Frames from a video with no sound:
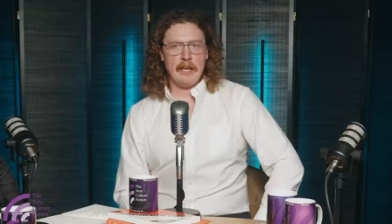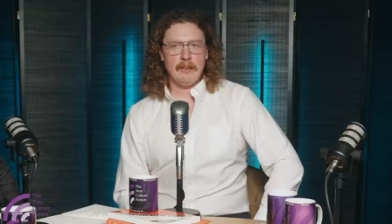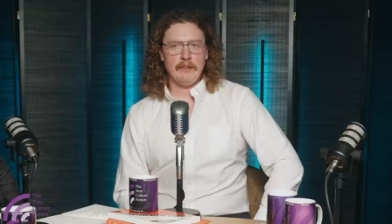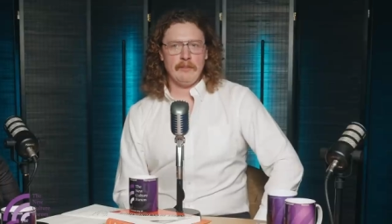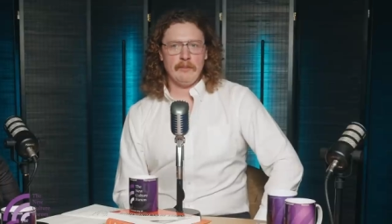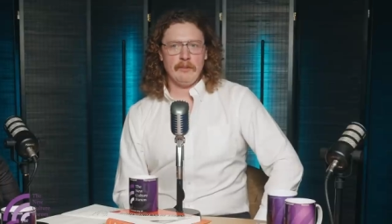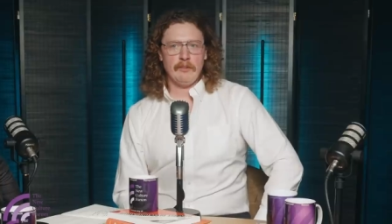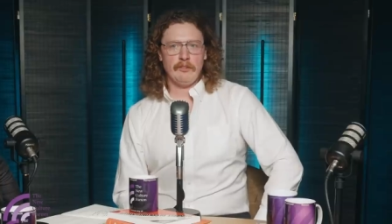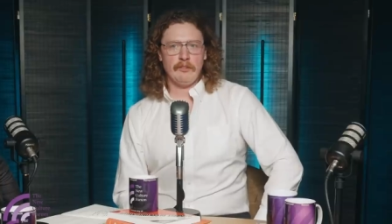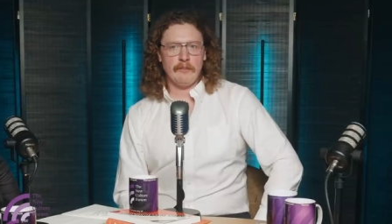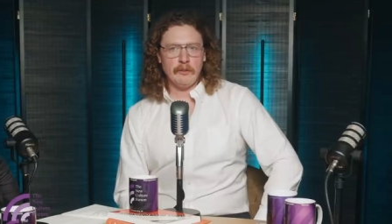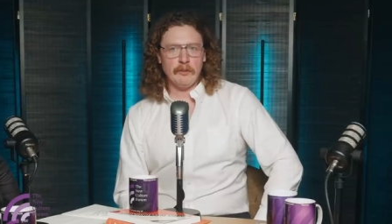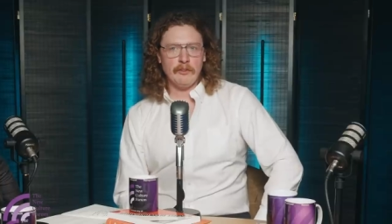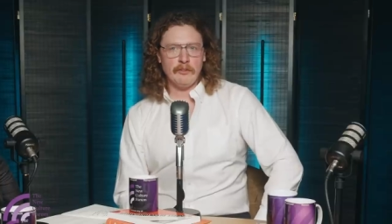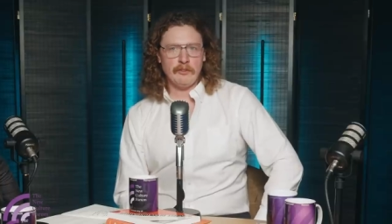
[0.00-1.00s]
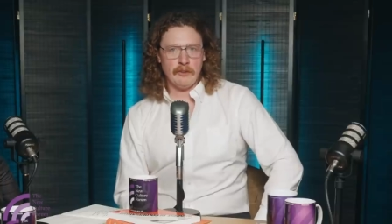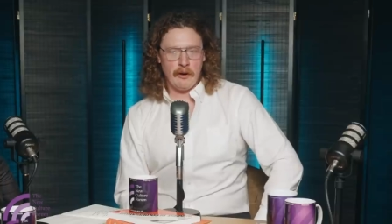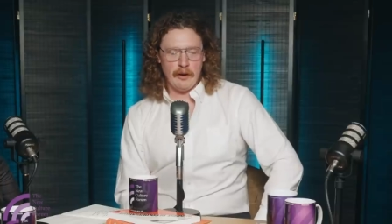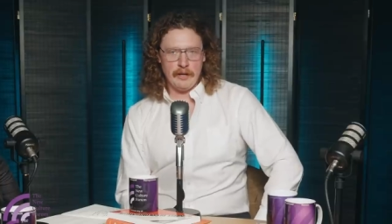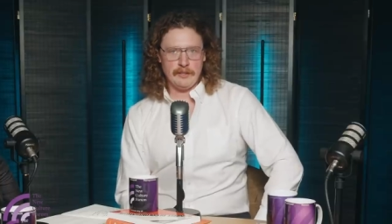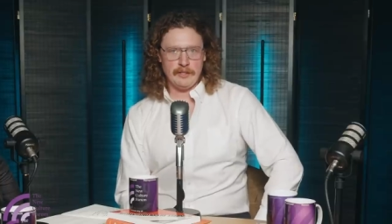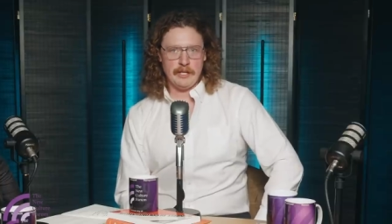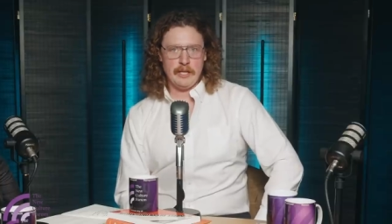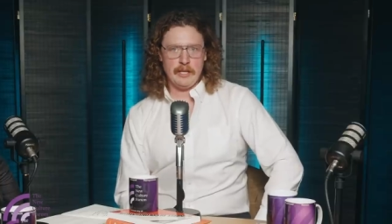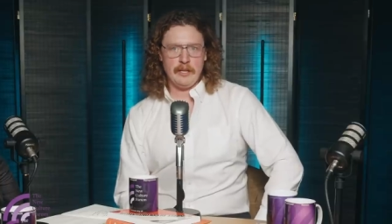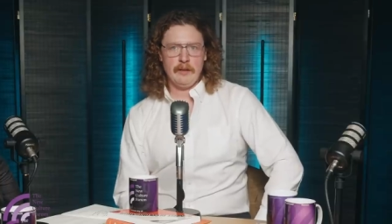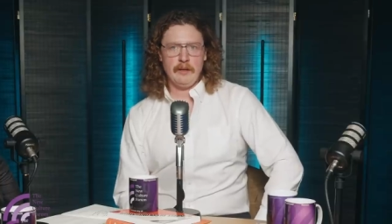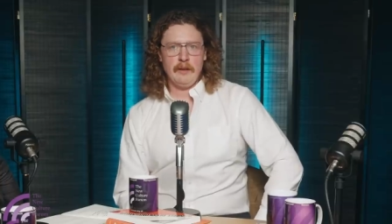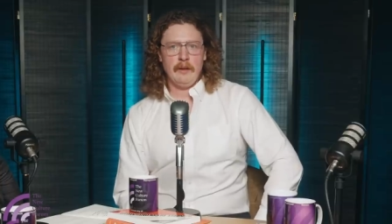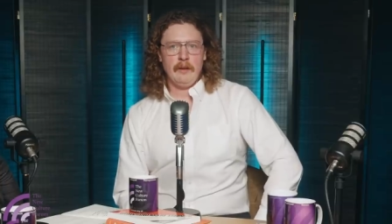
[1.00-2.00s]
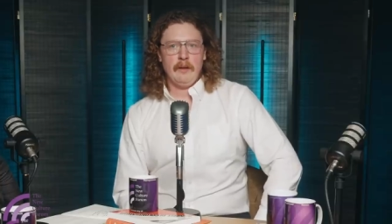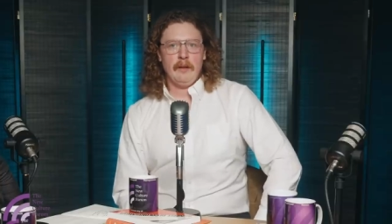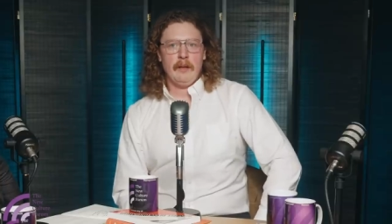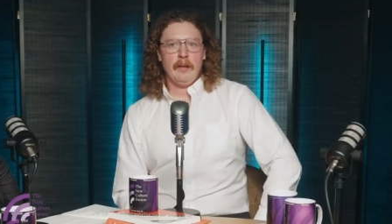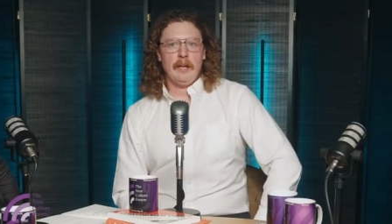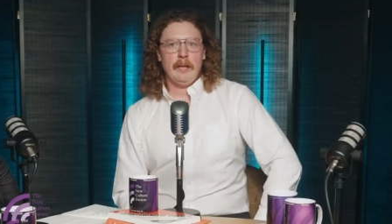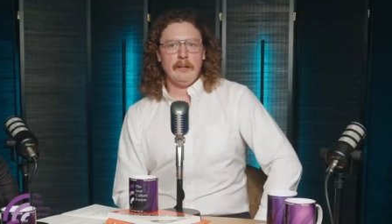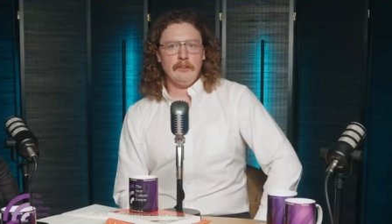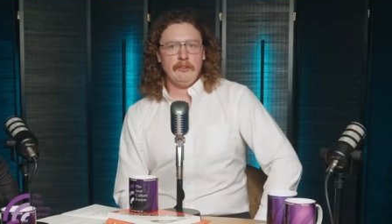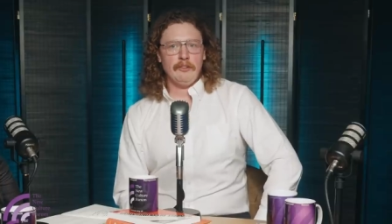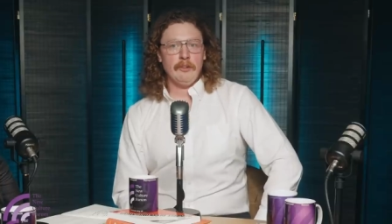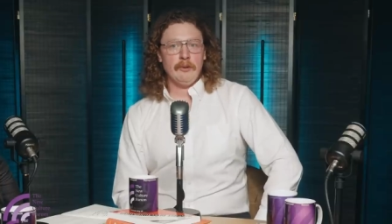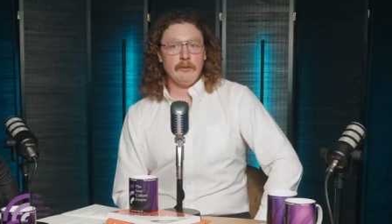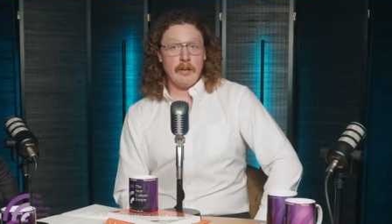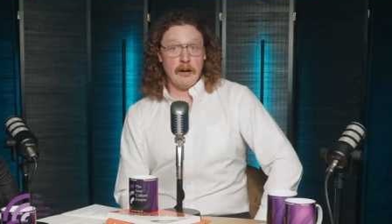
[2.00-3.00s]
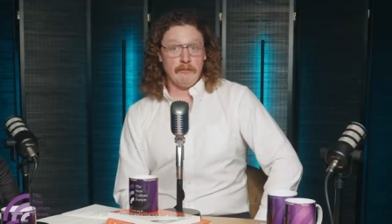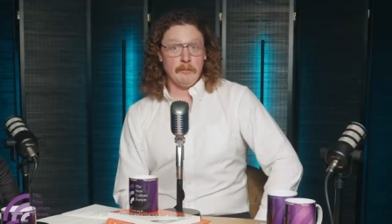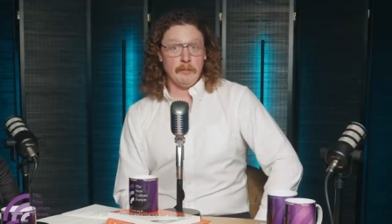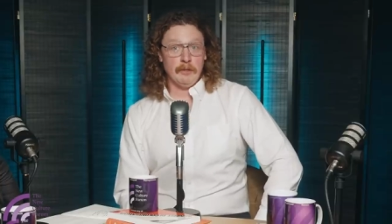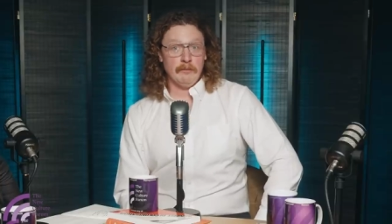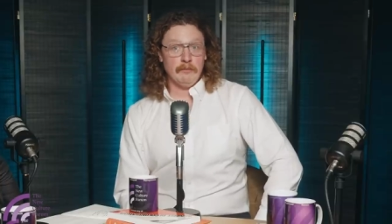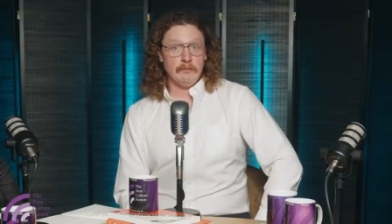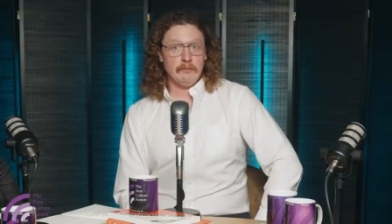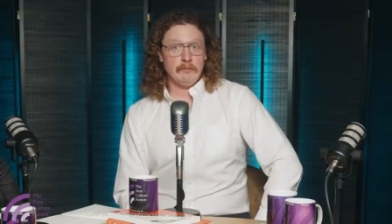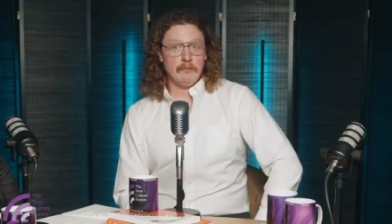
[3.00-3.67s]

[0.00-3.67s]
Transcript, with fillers: in civil society into government